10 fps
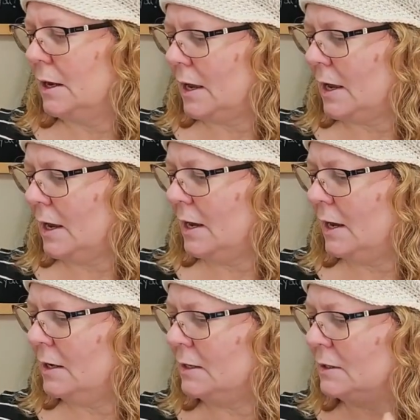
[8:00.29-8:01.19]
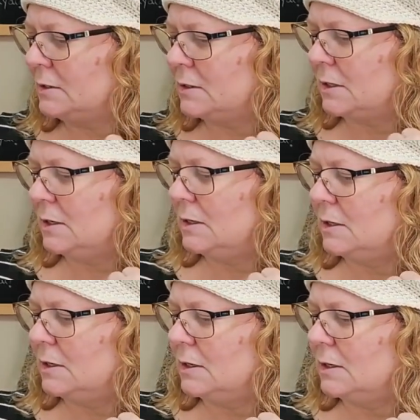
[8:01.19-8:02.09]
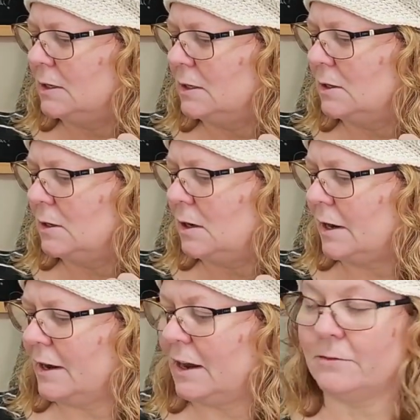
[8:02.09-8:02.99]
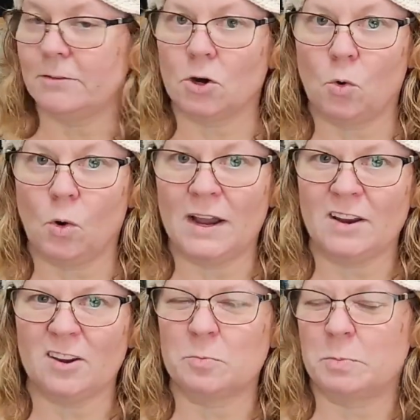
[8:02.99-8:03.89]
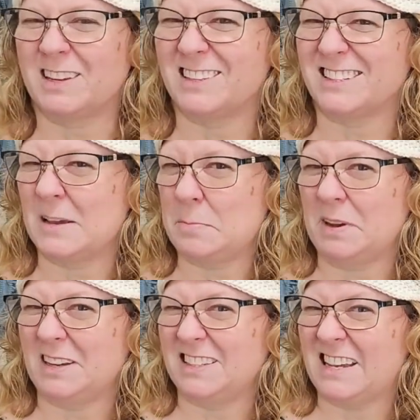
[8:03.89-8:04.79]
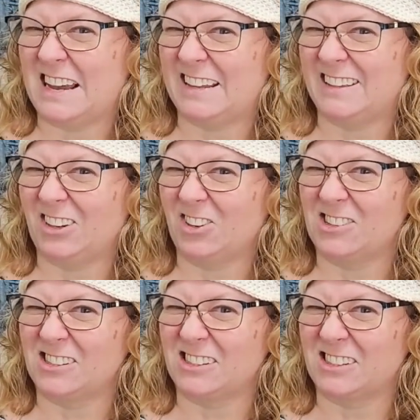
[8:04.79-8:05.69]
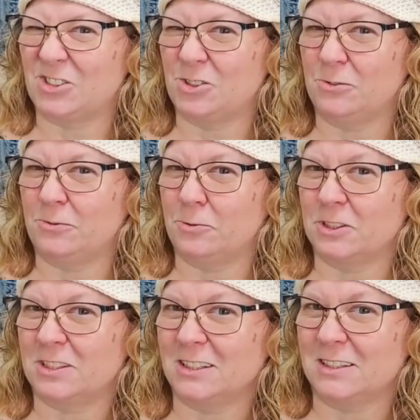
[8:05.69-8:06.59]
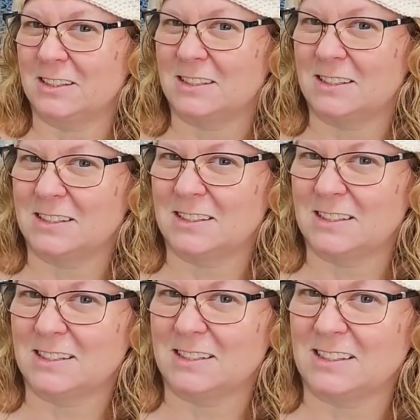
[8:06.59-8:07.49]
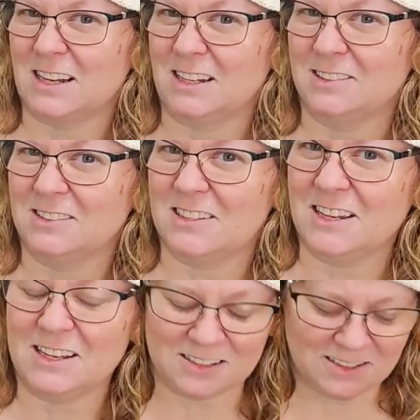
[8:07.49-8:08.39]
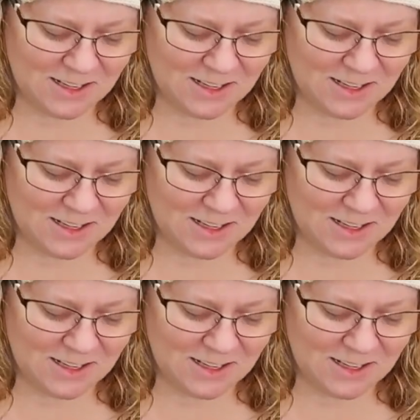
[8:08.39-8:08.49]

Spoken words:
and I have acquired, because Knit Picks had their $2 for $6 sale,